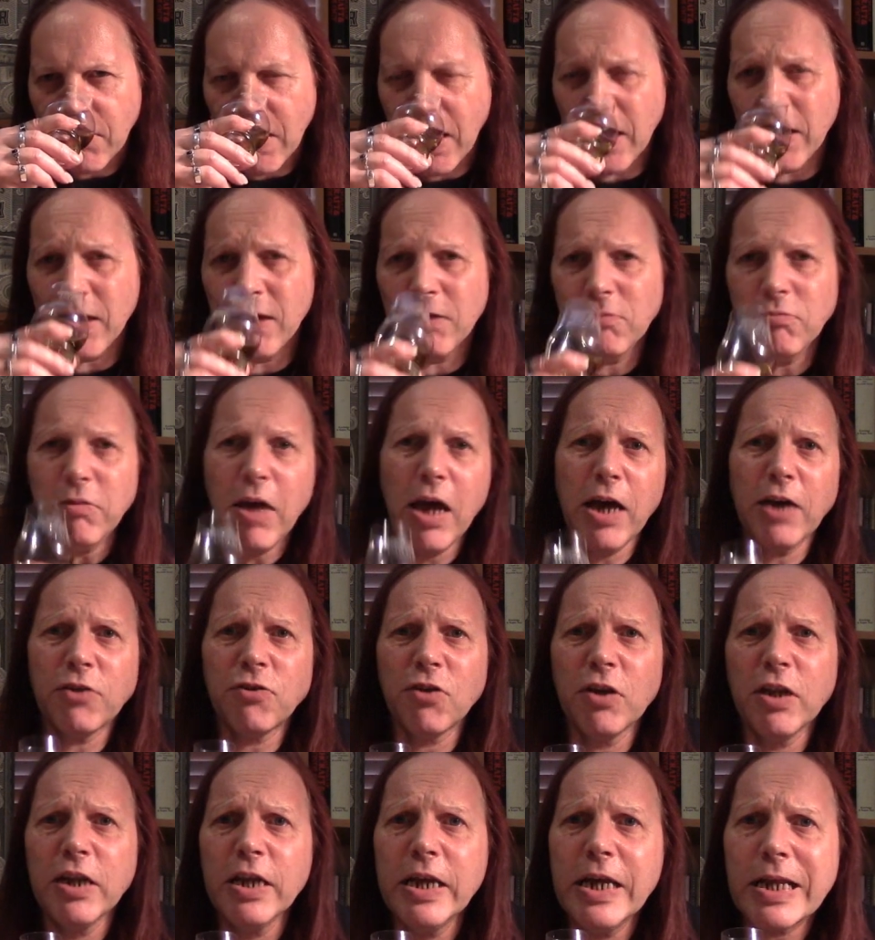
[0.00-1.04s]
And yeah, it's
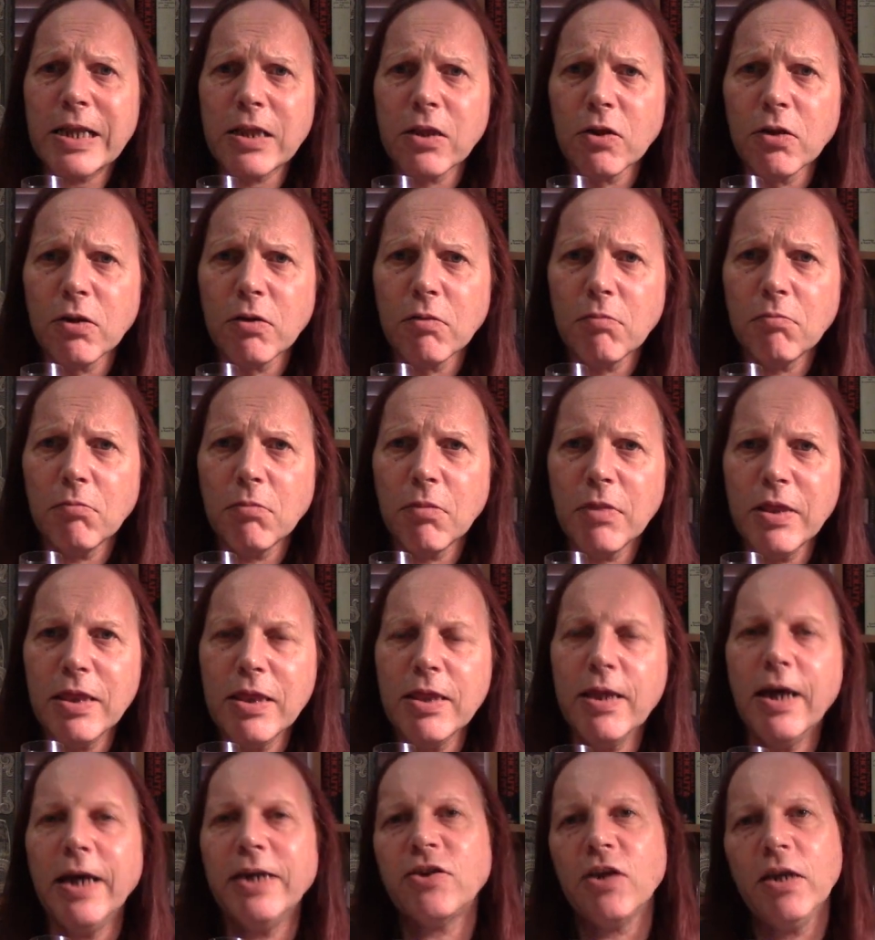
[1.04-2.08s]
a little
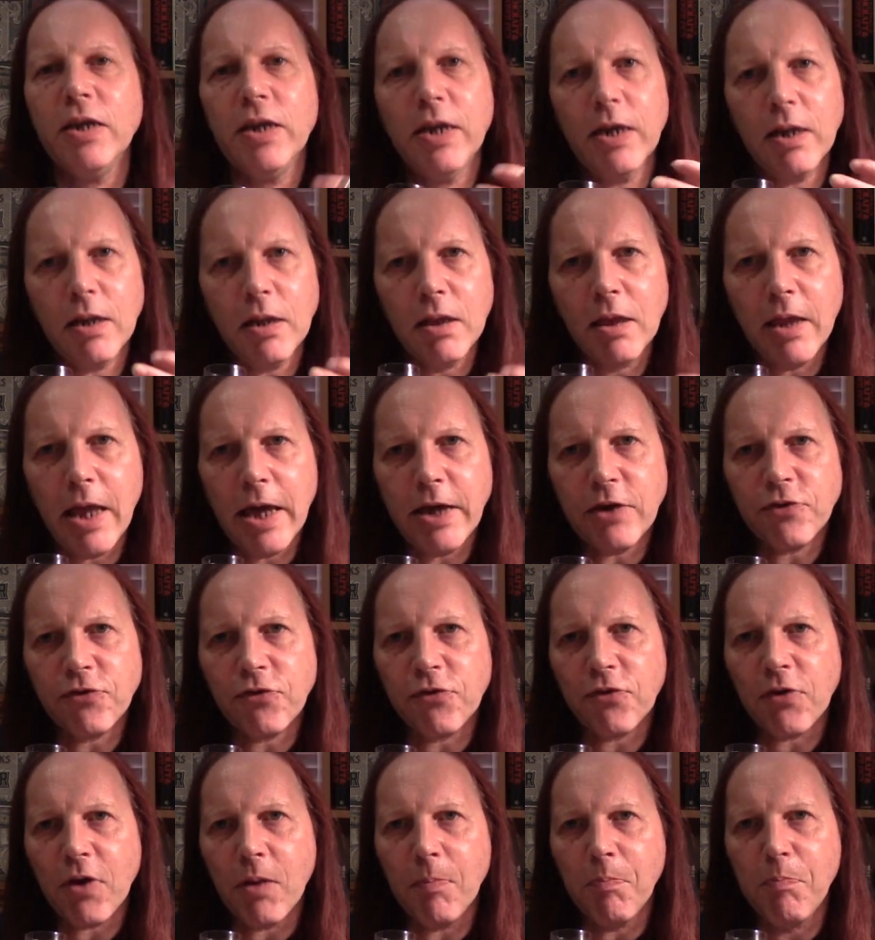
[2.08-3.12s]
less
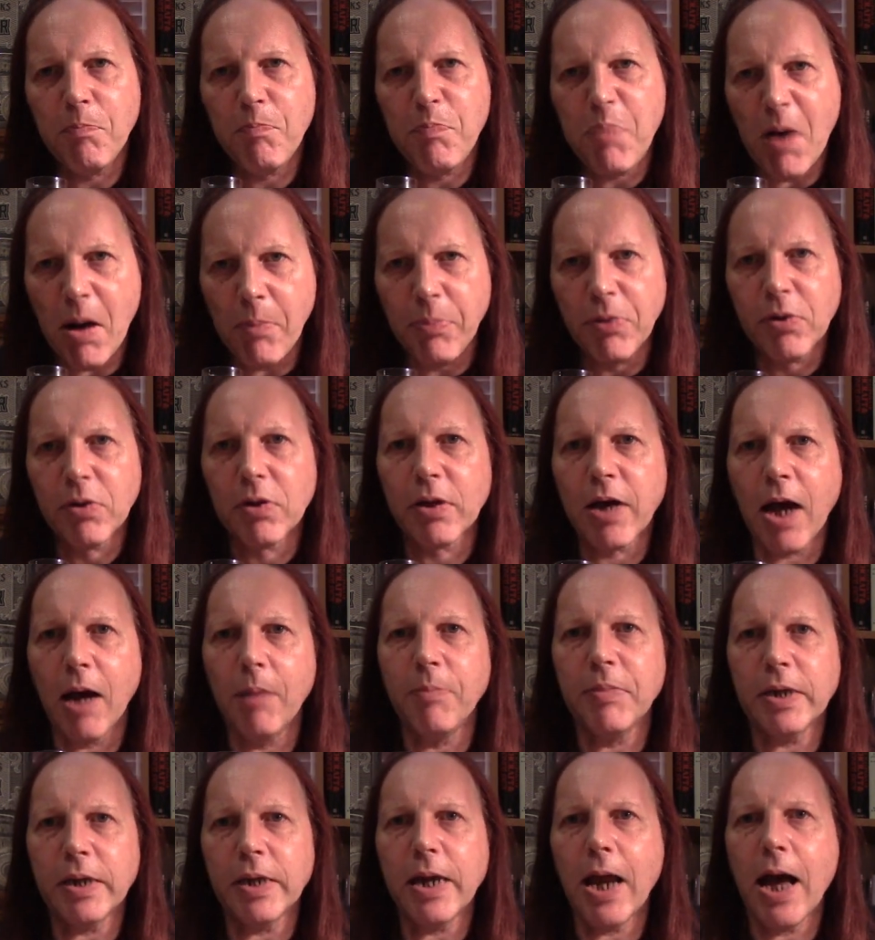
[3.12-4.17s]

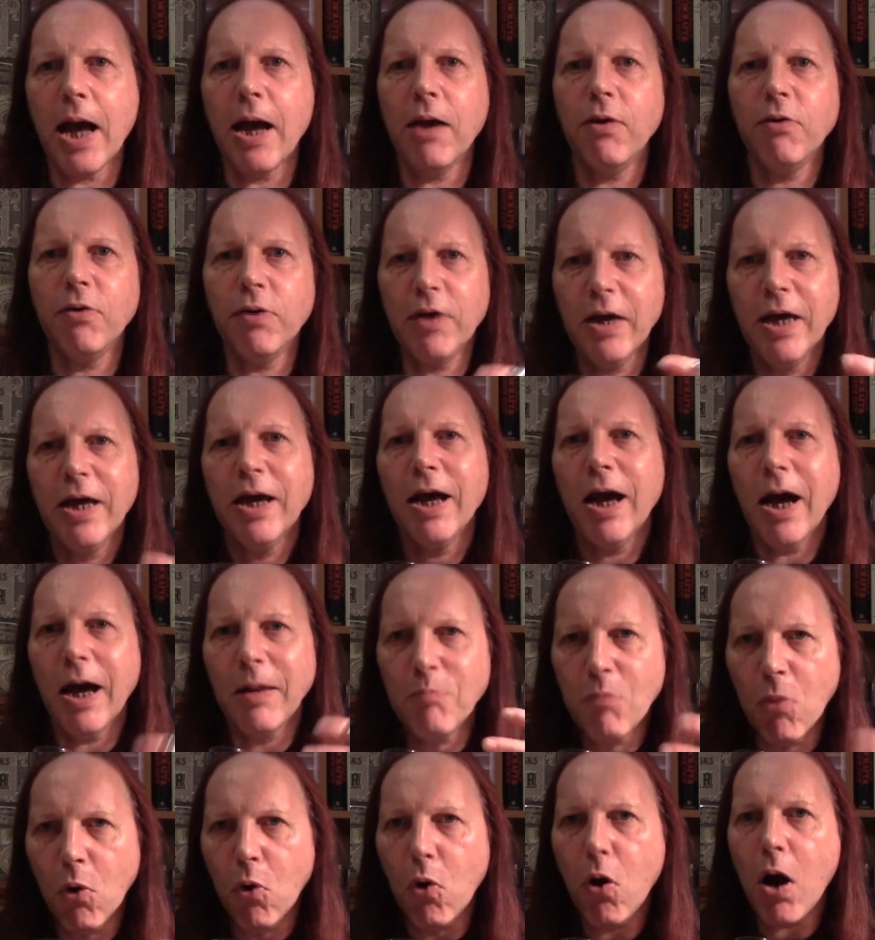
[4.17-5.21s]
bubblegummy now
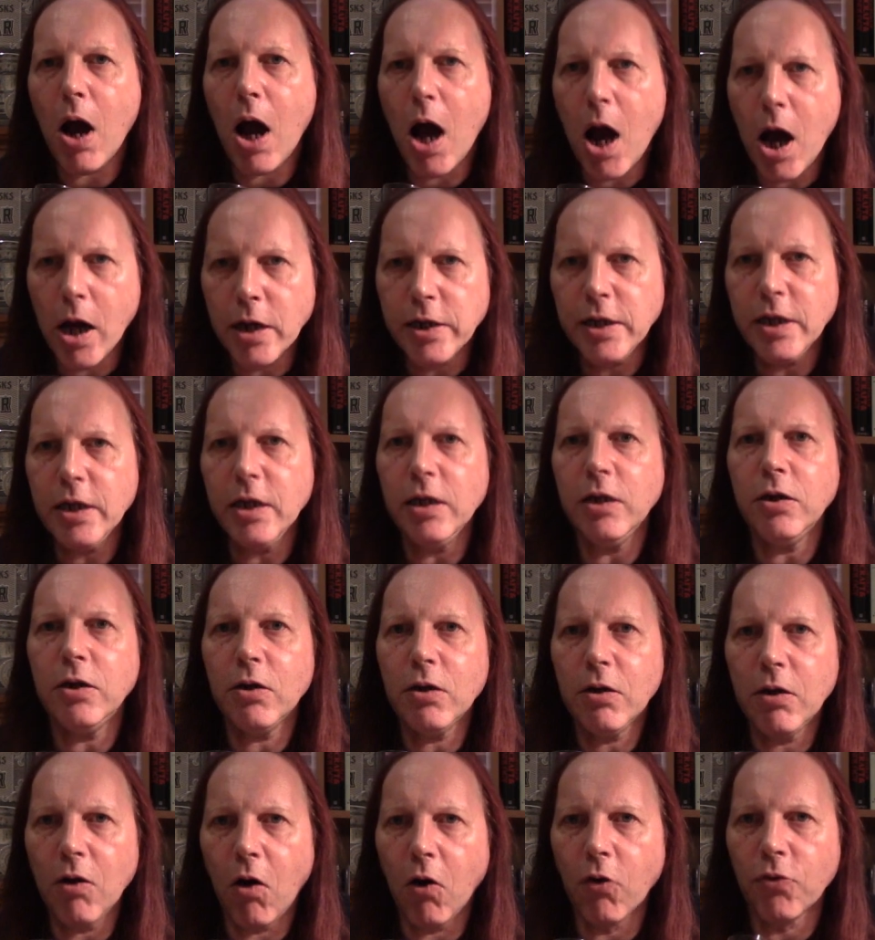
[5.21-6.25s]
and more honeyed
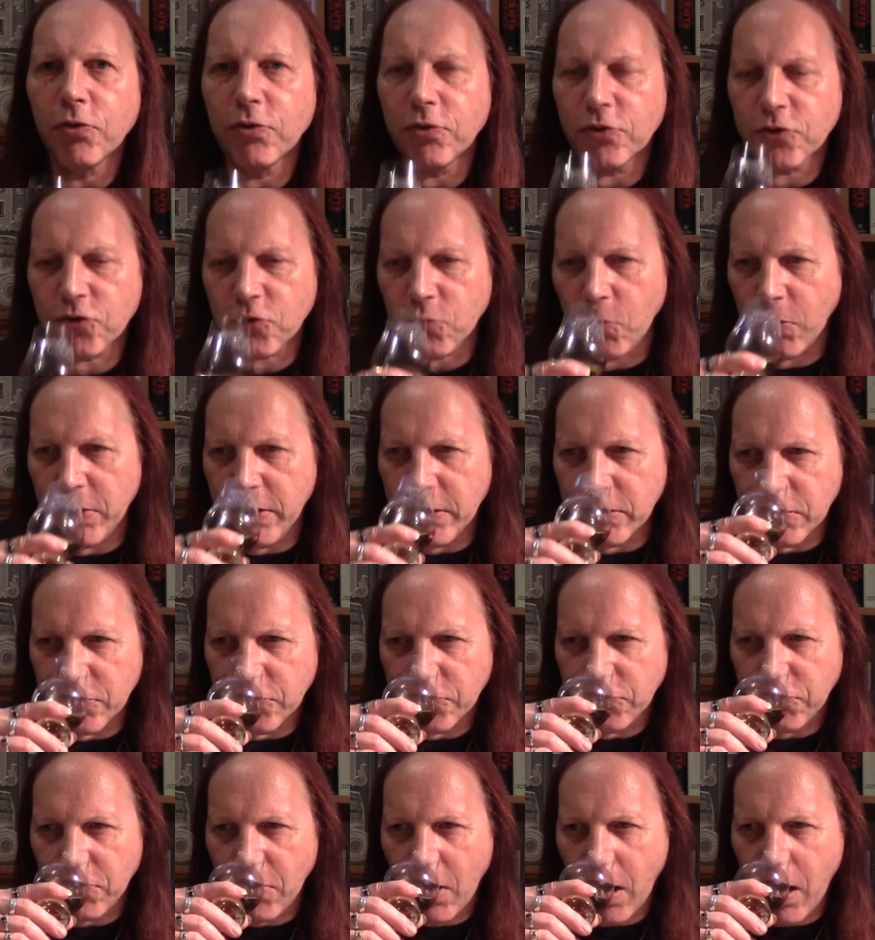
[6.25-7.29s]
on the
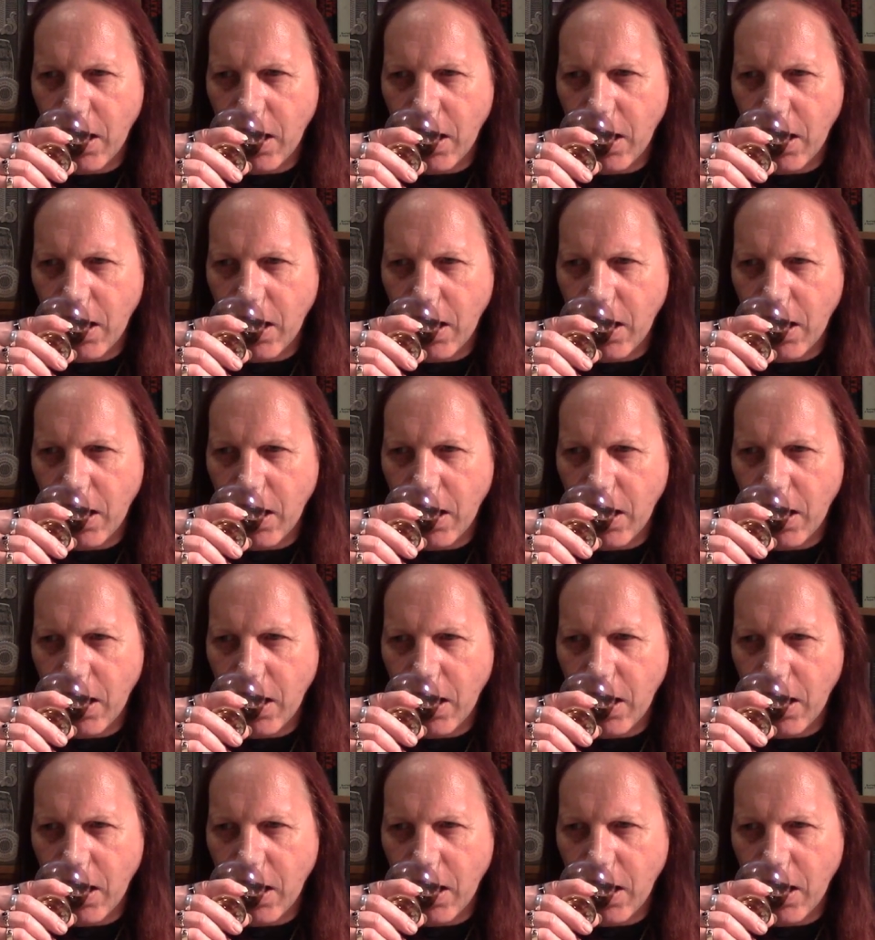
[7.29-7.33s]
sweetness.